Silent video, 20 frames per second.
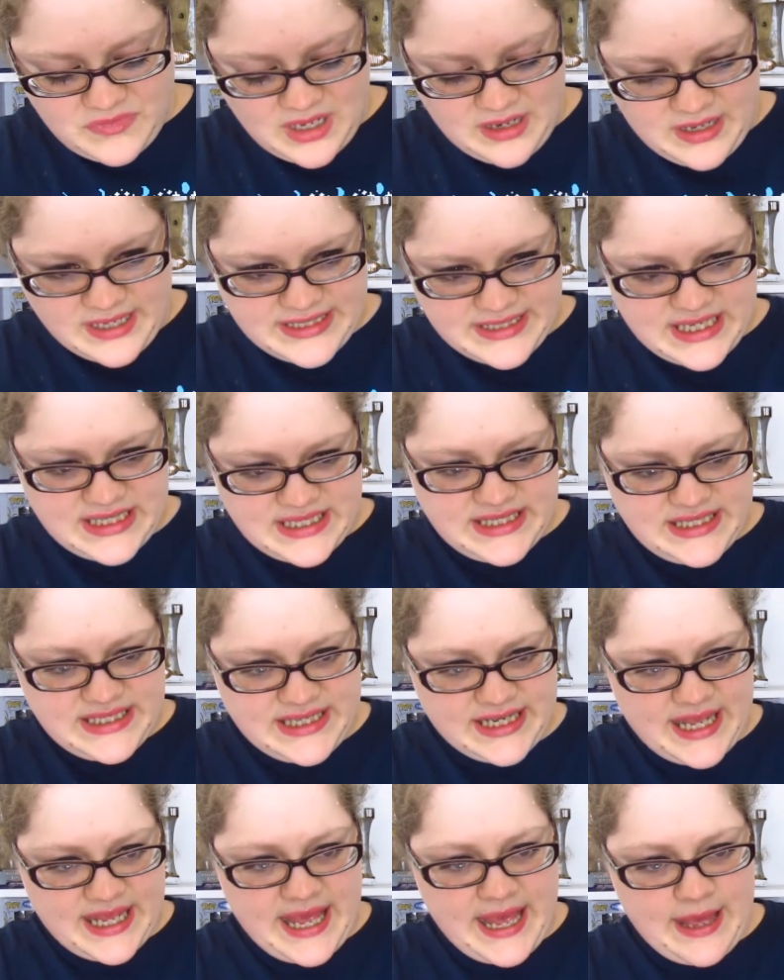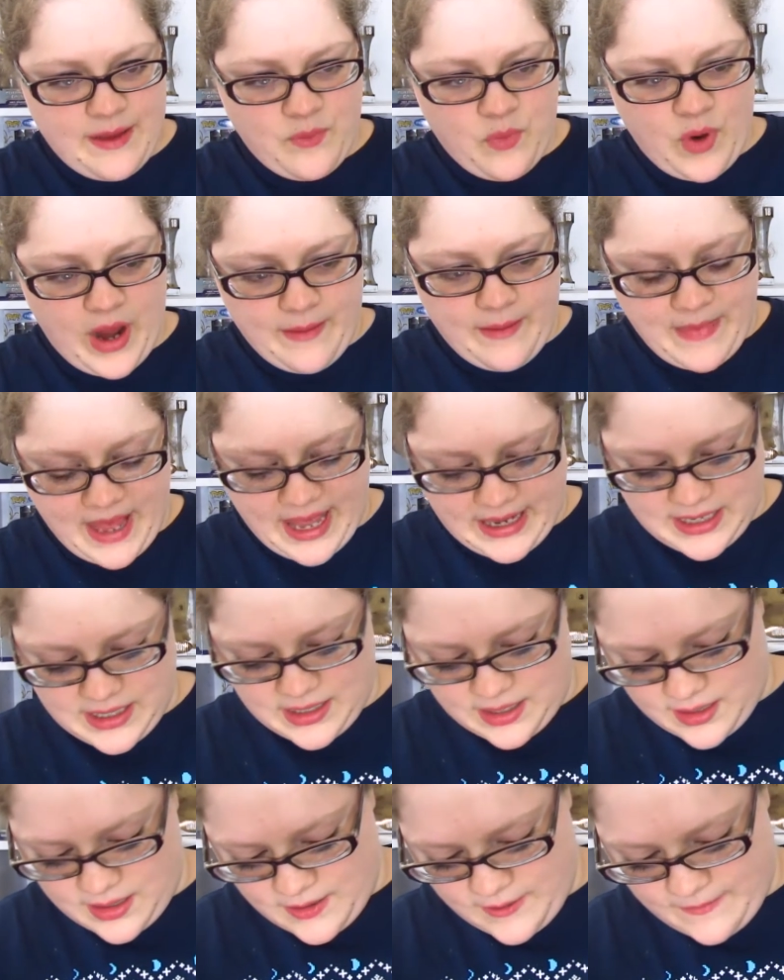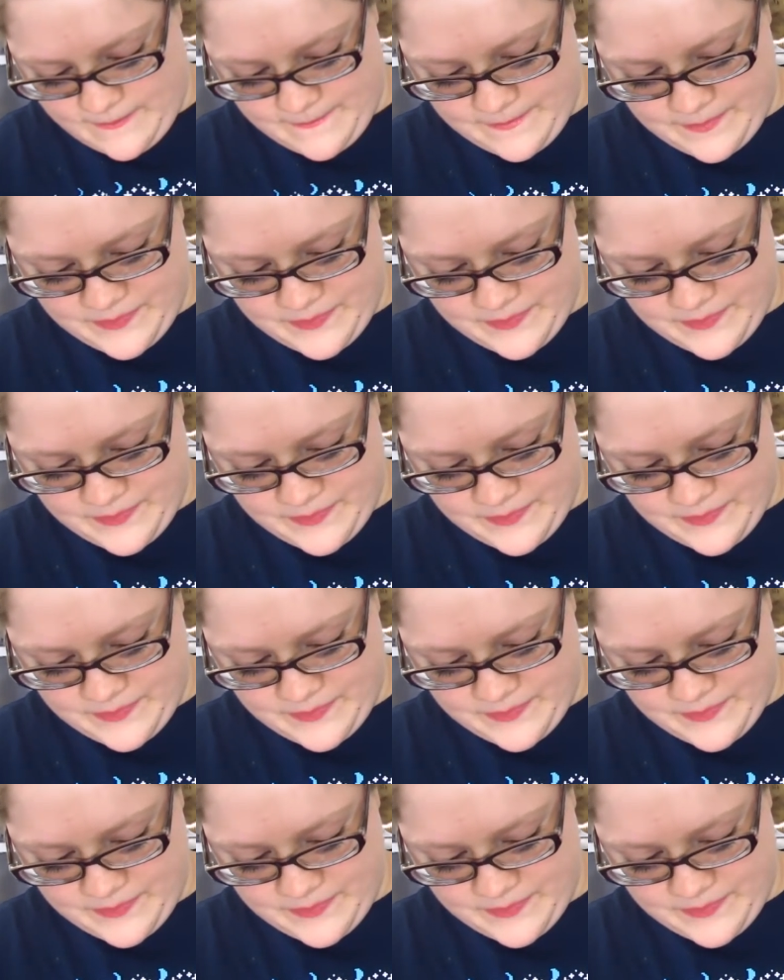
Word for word: Let's stick him right back in here.